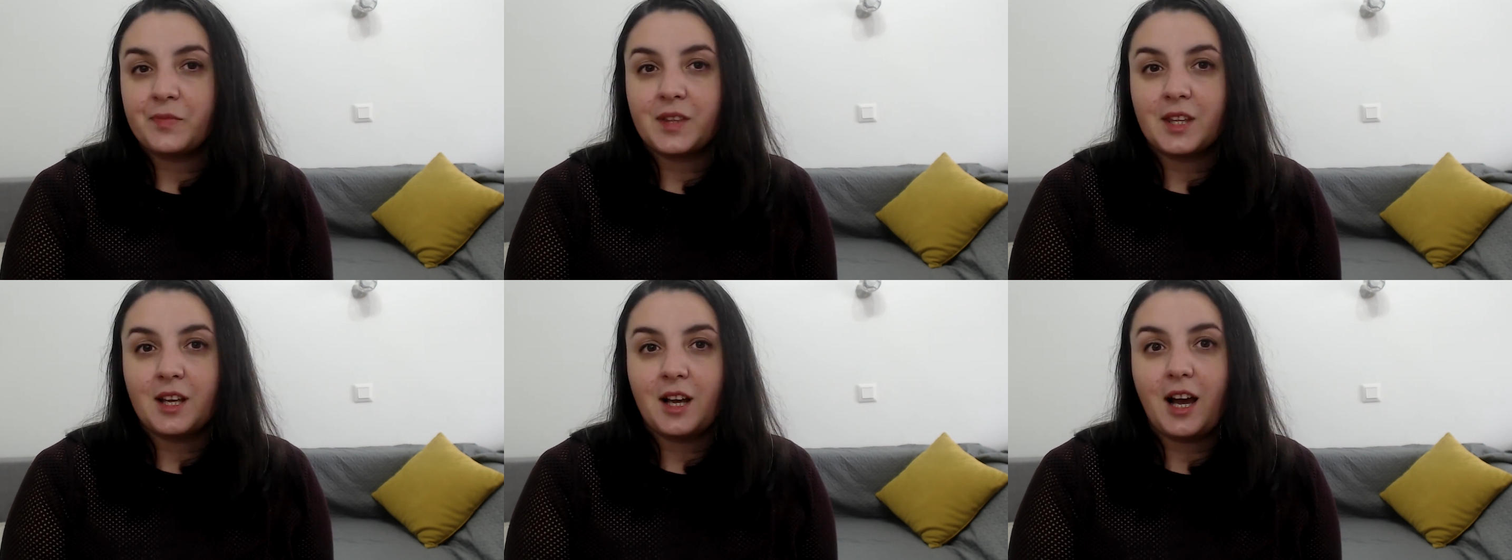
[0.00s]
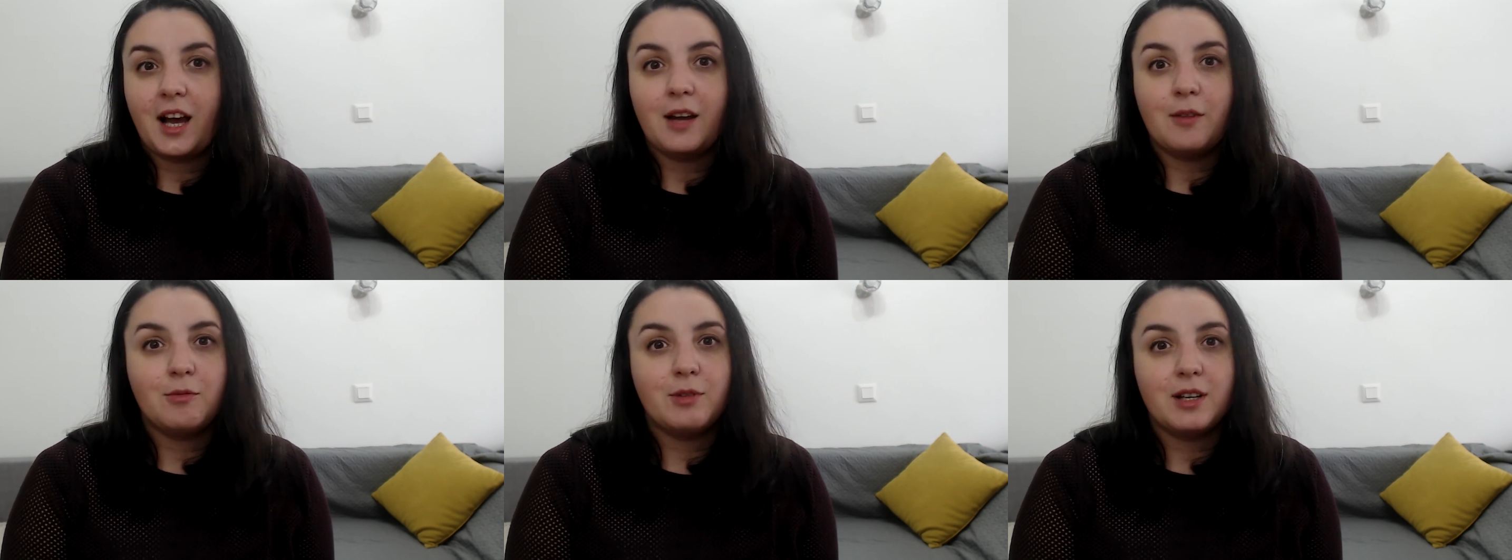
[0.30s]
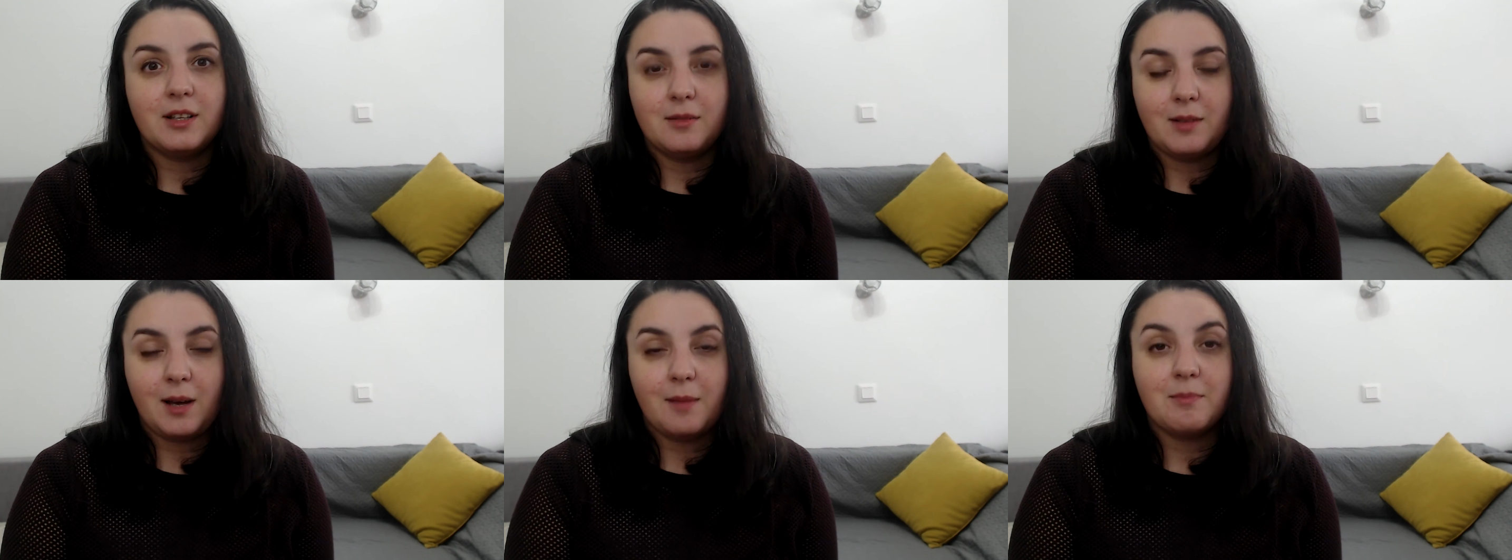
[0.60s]

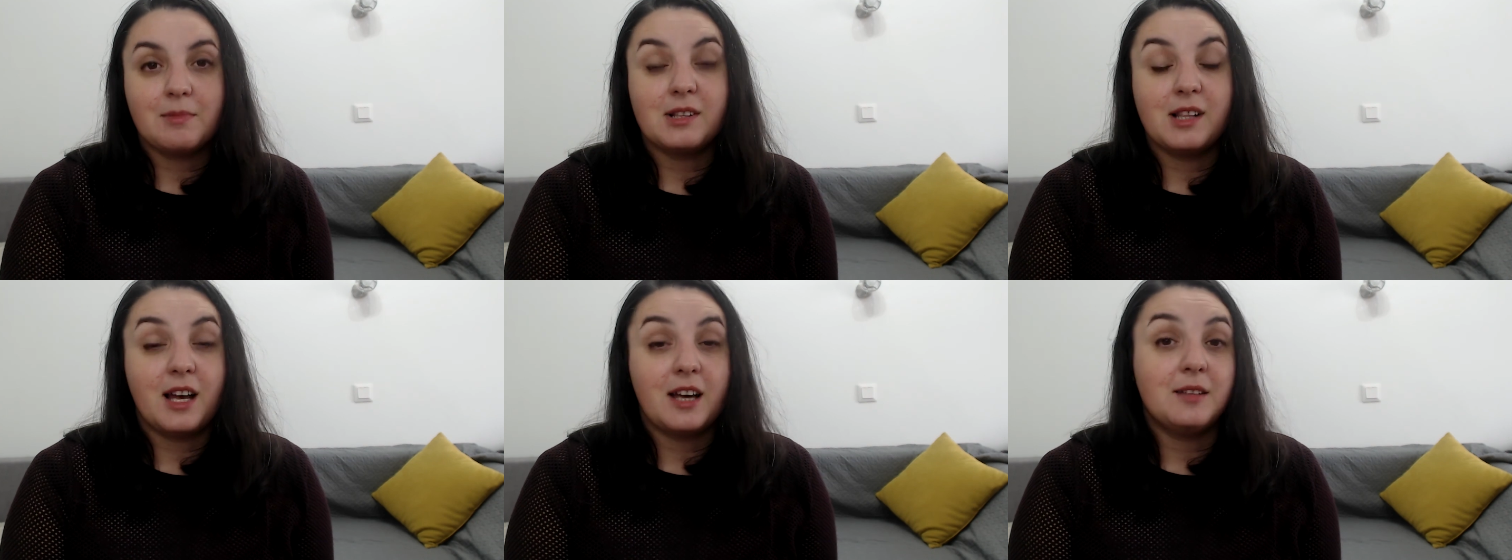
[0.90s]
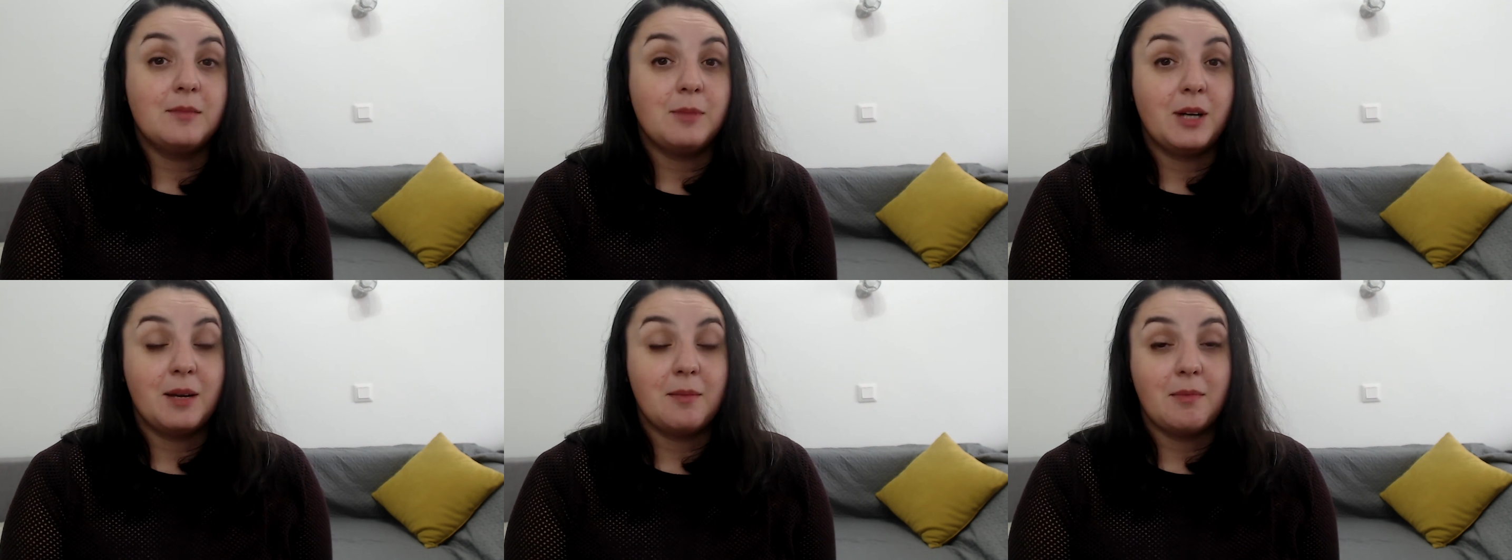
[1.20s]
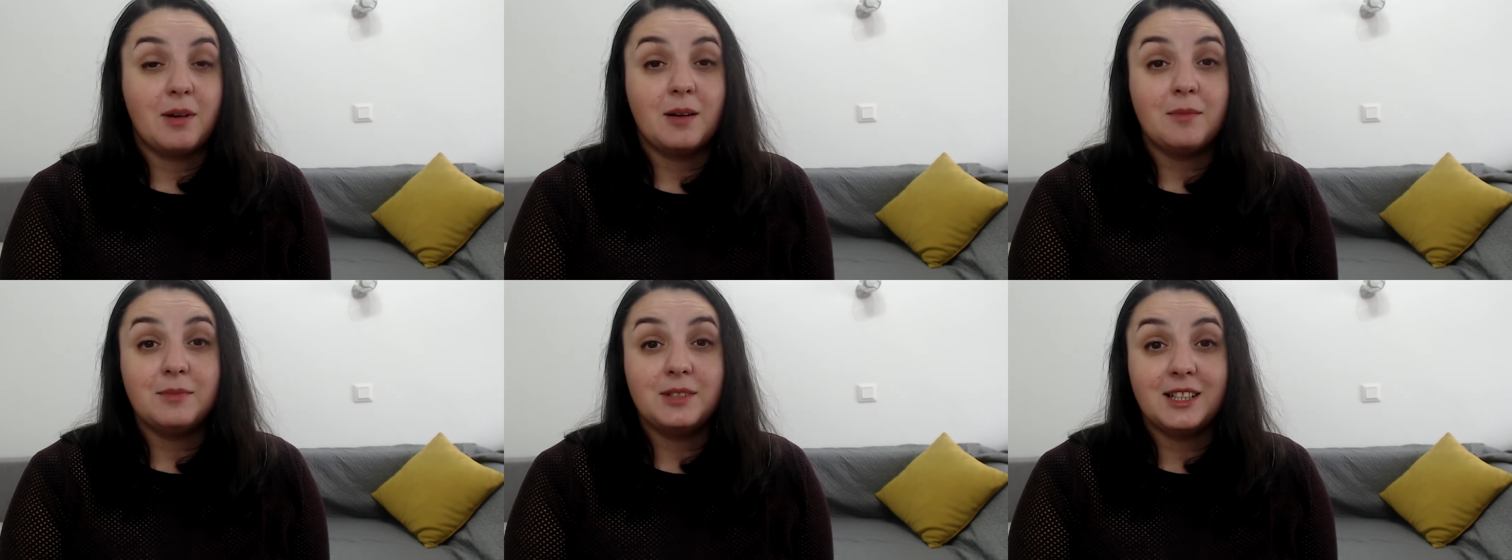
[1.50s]
I'm Glad My
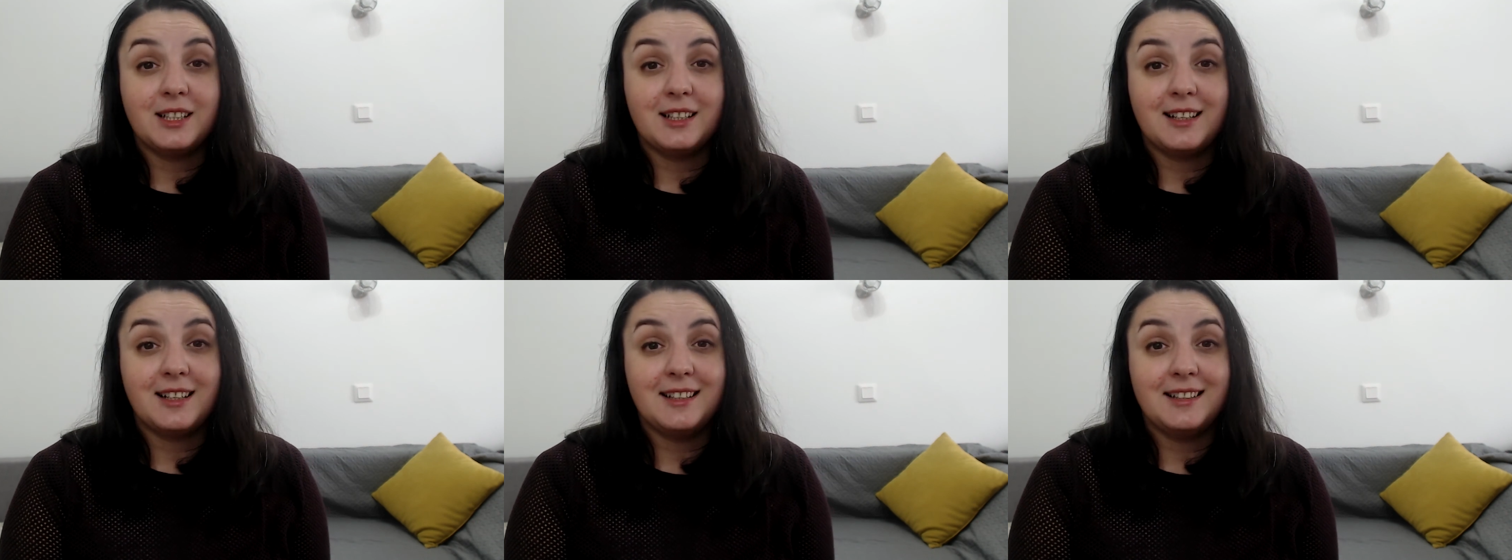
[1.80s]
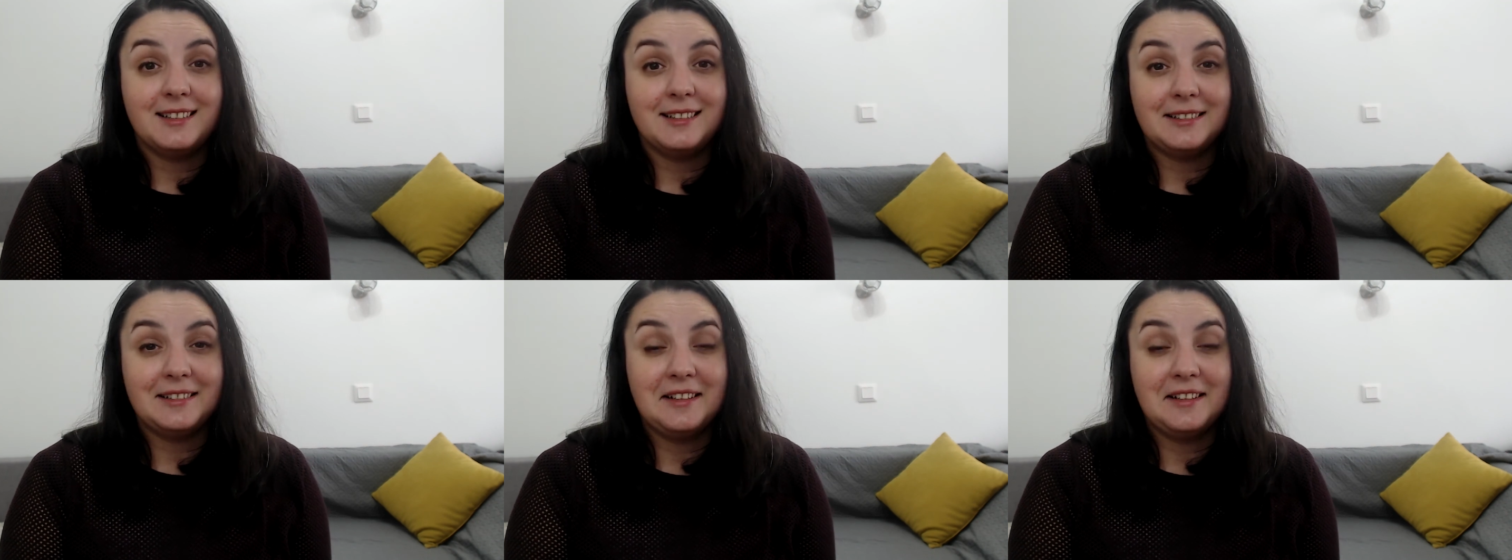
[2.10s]
Mom Died